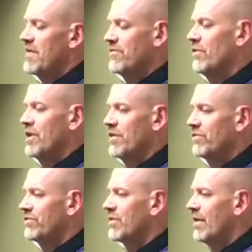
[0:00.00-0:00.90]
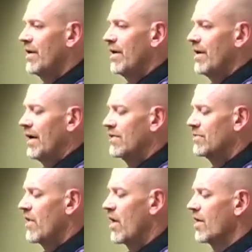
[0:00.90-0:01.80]
faithfulness
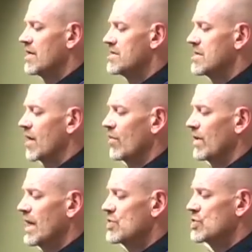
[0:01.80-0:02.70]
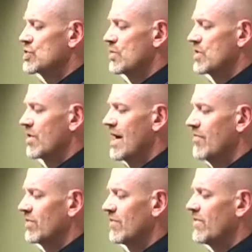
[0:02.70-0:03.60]
as far as their relationship to their
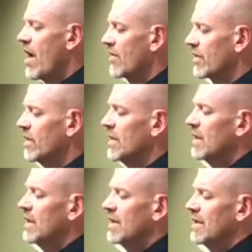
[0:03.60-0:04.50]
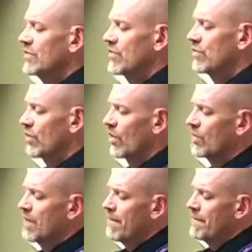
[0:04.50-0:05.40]
Heavenly Father is
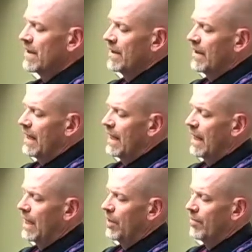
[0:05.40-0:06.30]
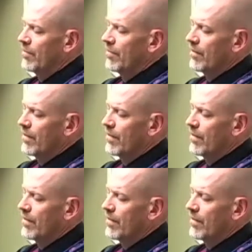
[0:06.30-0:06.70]
concerned, um,